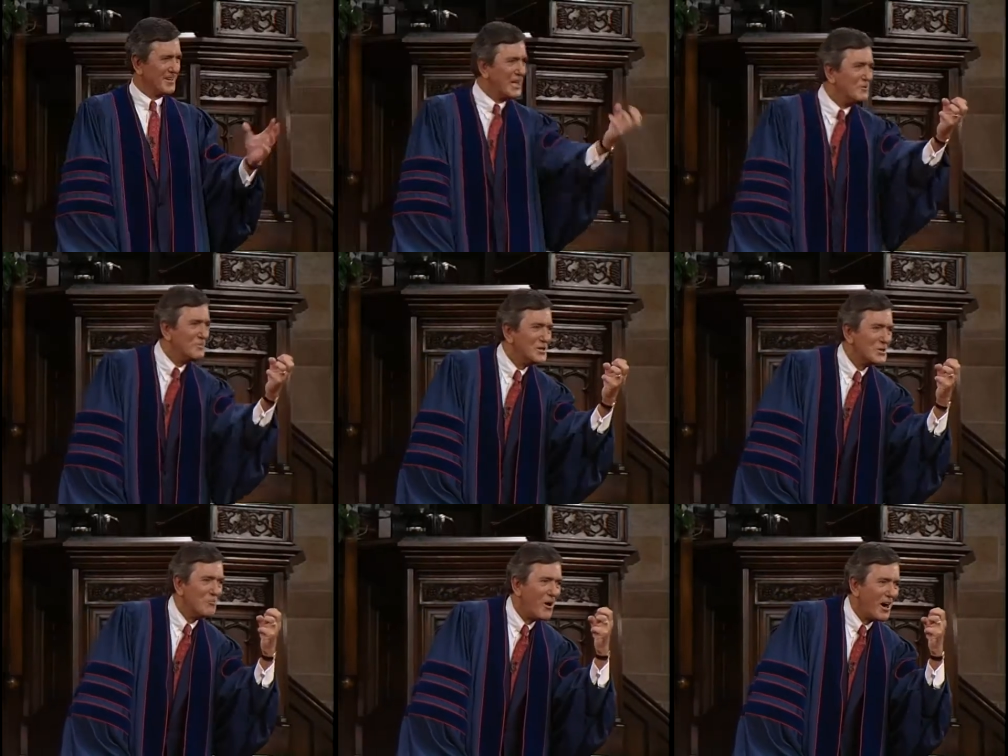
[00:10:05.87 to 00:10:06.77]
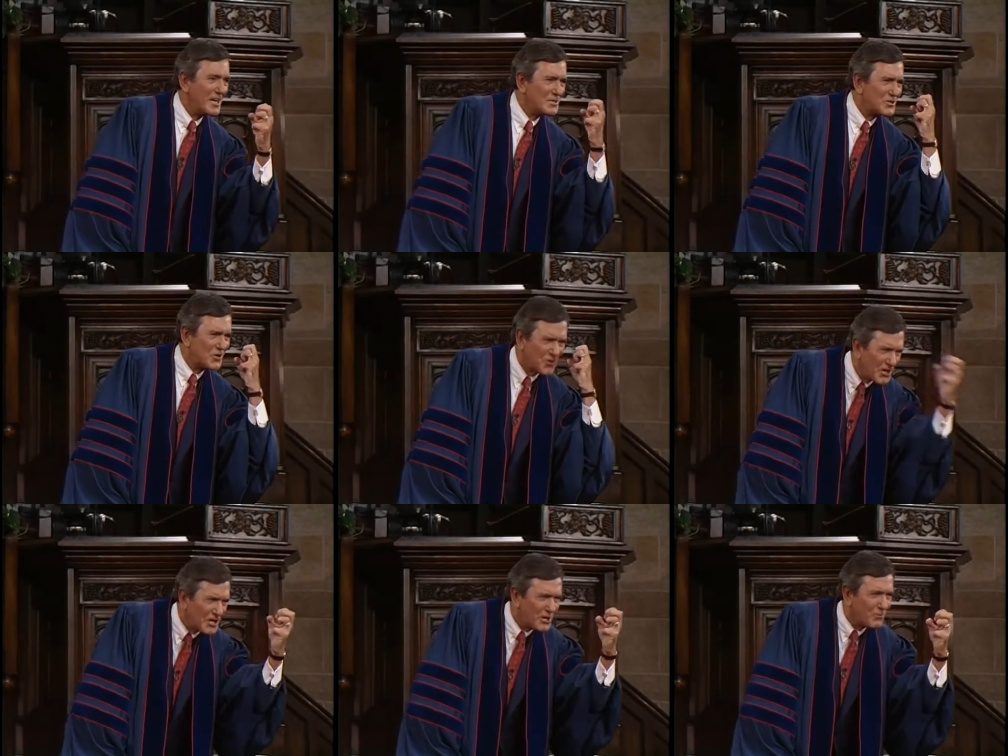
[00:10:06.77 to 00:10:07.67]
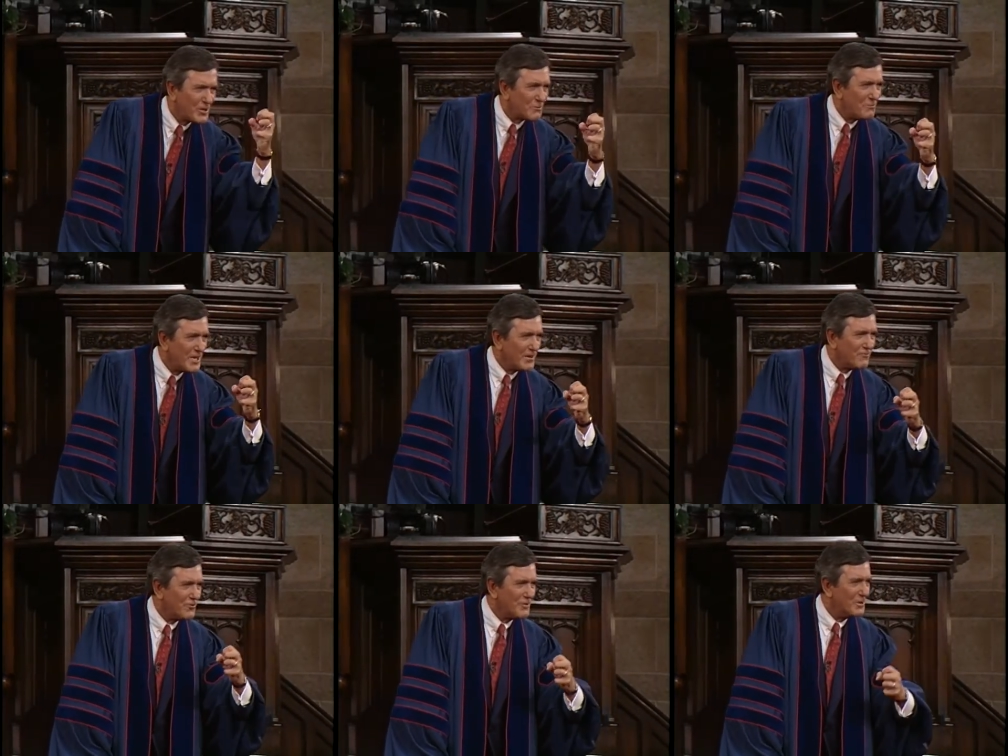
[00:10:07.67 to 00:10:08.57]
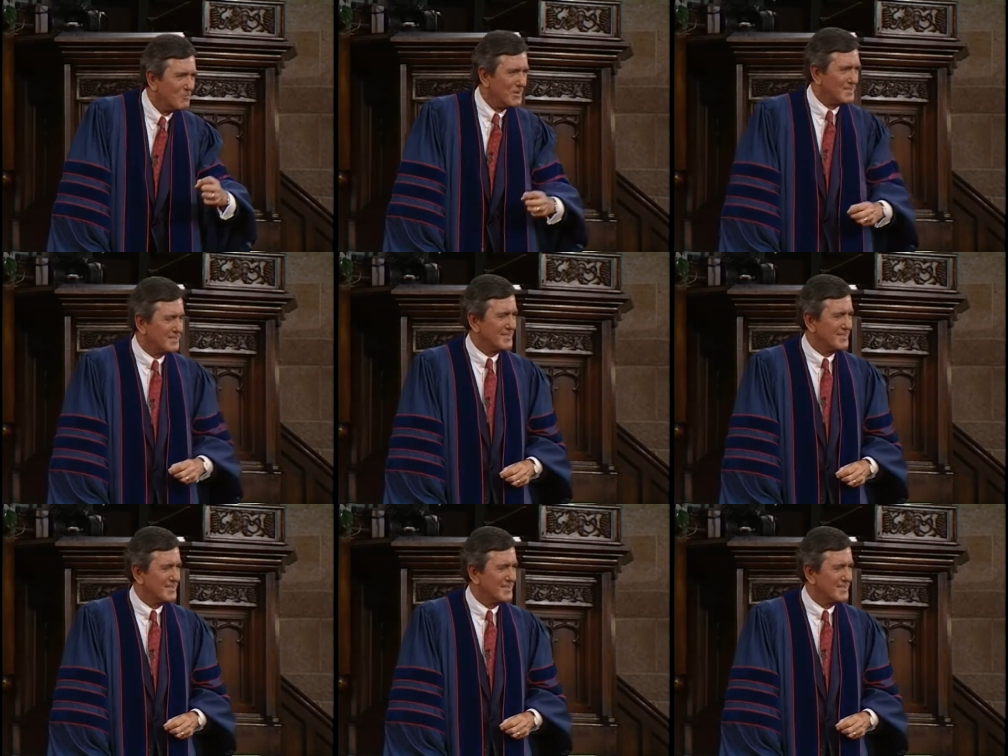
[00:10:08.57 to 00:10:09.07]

Lend me your minds, think with me for a moment.